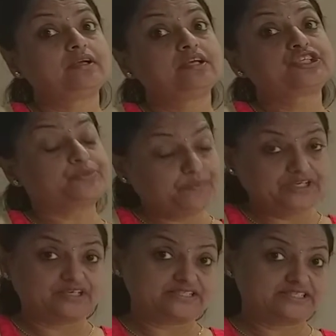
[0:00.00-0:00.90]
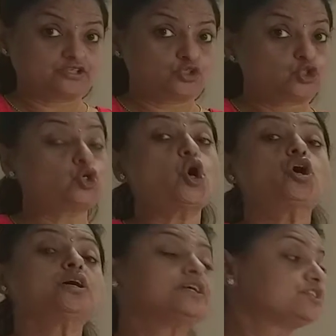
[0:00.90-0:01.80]
spheres. So
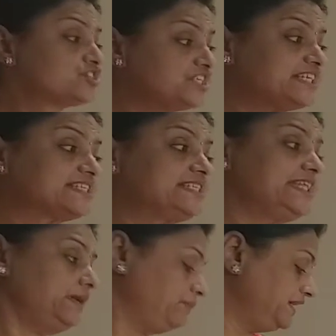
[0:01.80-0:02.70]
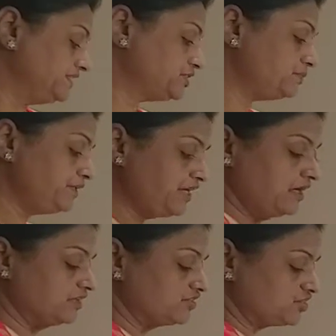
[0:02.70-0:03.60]
6 neighboring
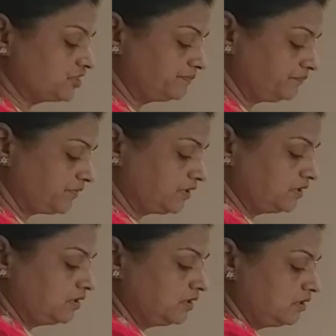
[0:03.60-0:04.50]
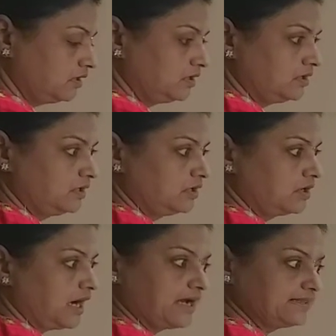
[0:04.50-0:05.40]
spheres
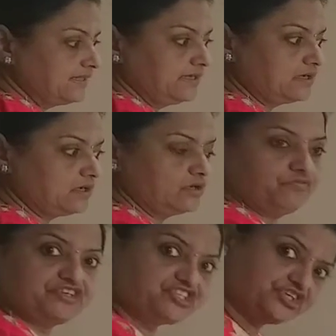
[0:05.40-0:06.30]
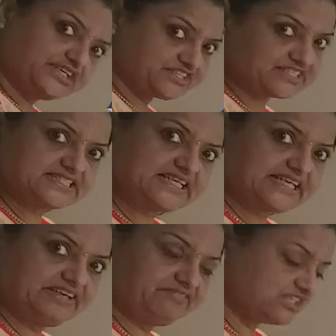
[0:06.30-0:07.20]
are there which touches the
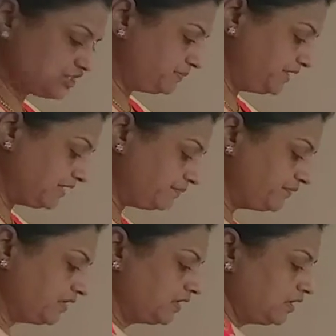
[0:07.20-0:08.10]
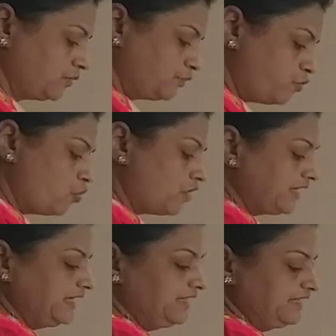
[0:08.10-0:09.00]
given sphere, 4
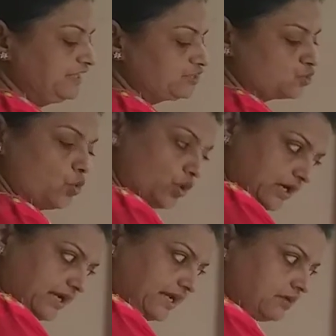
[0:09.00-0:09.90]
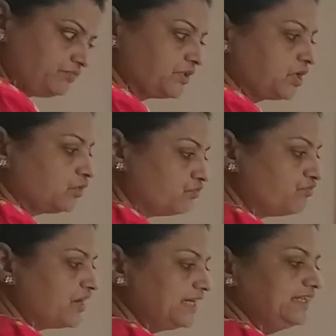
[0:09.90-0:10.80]
in its own layer,
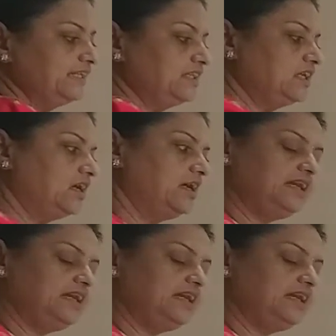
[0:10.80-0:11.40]
1 in the